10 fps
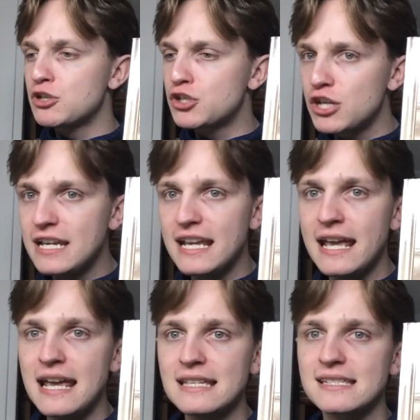She
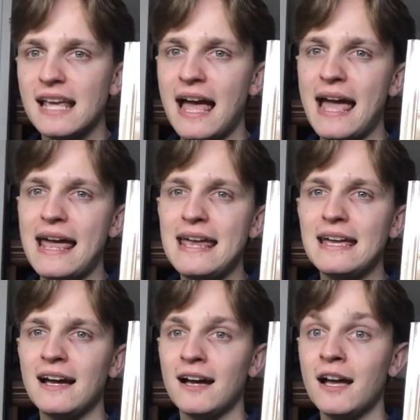is
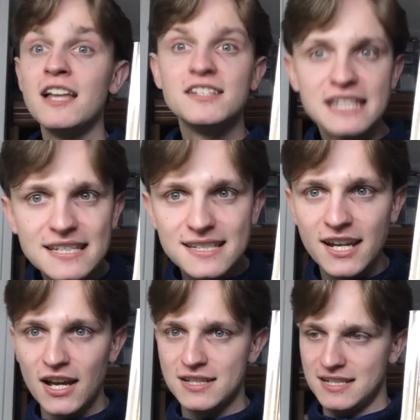a
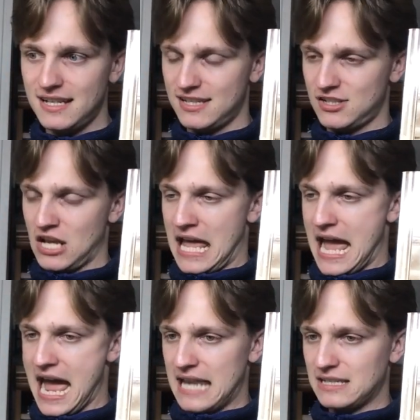discourteous
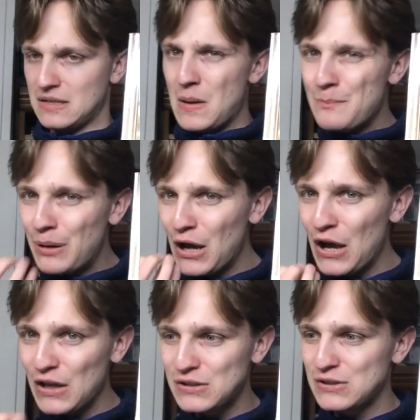and
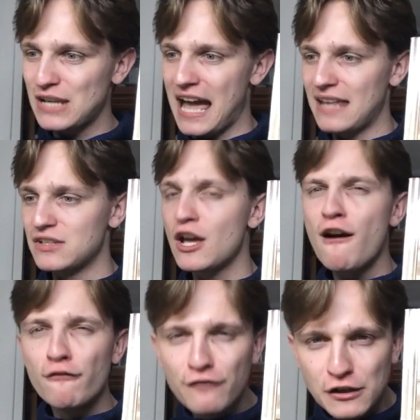pursed and
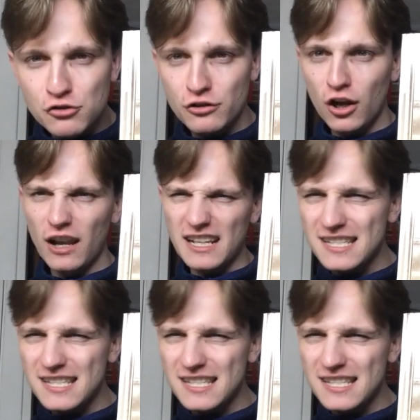vitriolic,